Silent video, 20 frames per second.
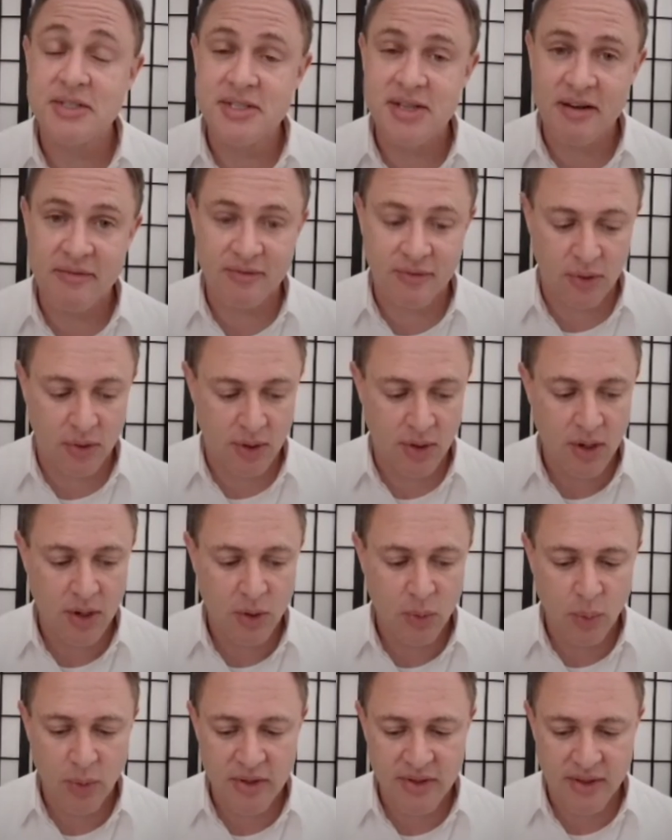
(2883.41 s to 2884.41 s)
suffer
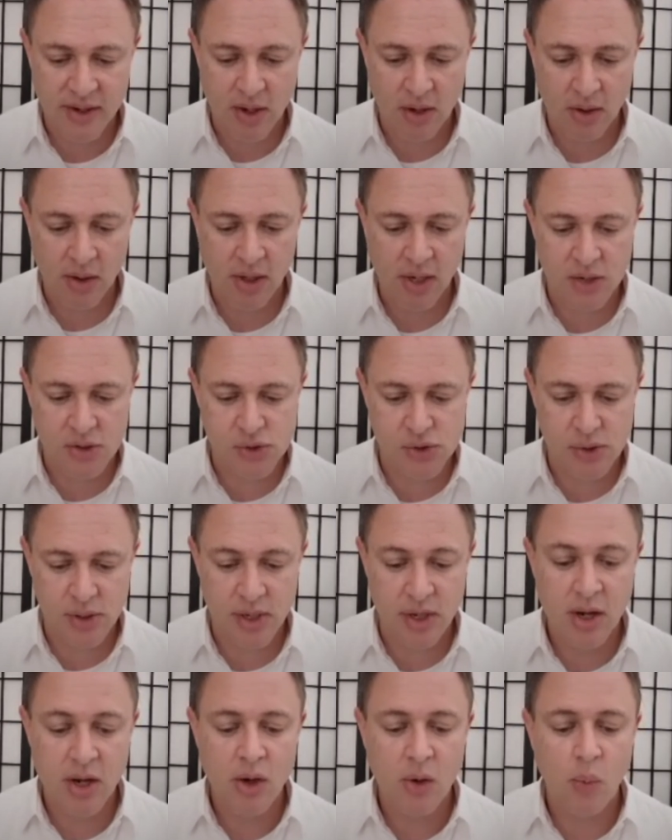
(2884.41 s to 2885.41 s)
within our
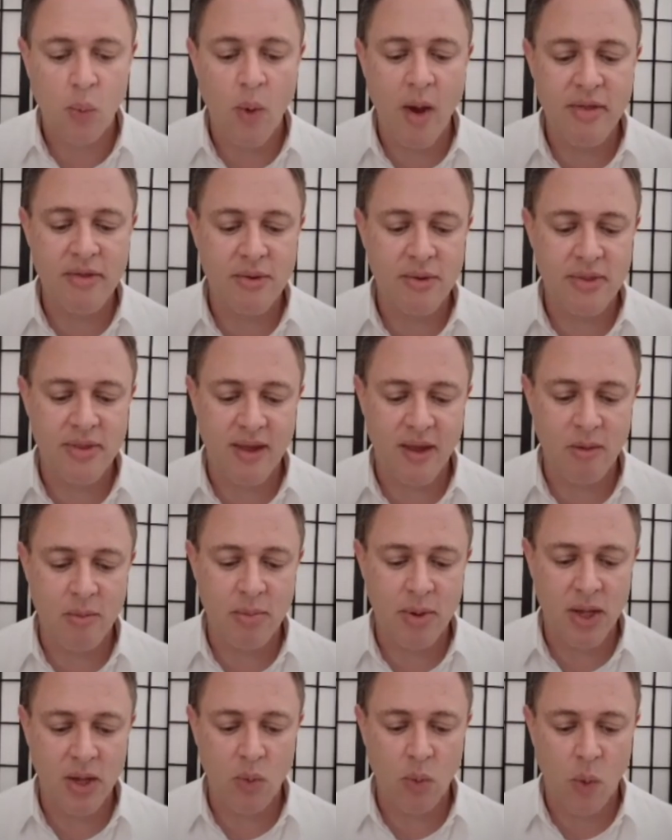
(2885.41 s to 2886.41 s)
country, whether they
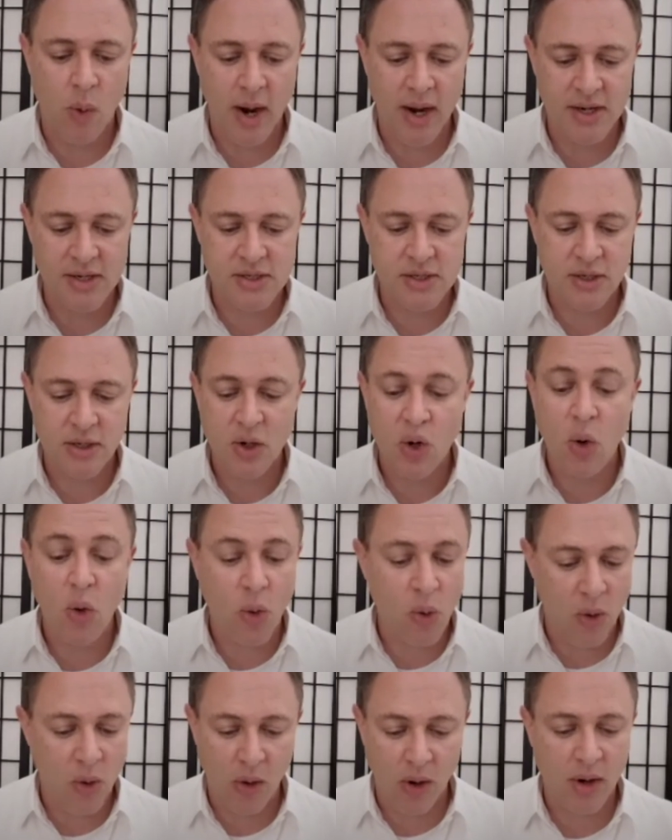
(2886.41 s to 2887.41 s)
be white
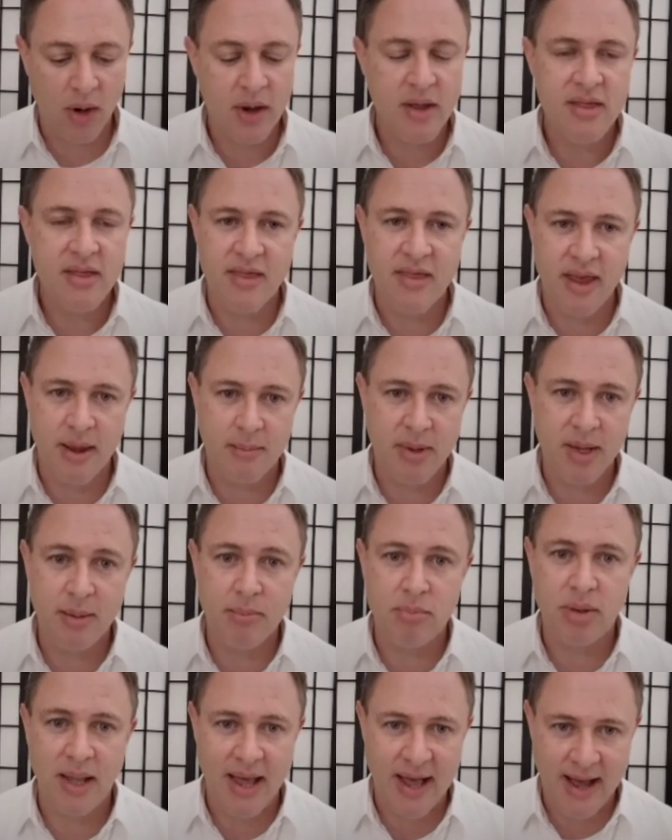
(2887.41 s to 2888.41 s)
or they
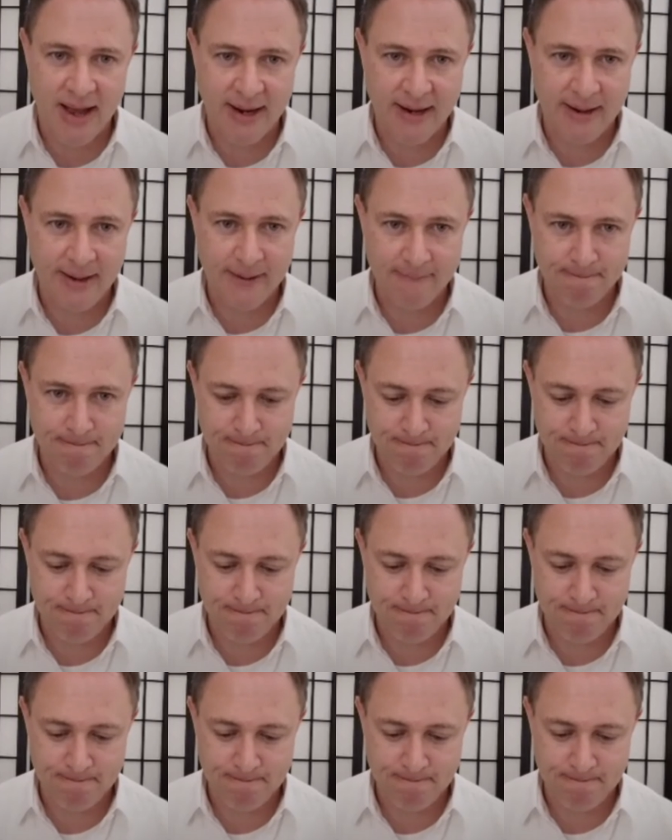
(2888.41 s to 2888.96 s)
be black.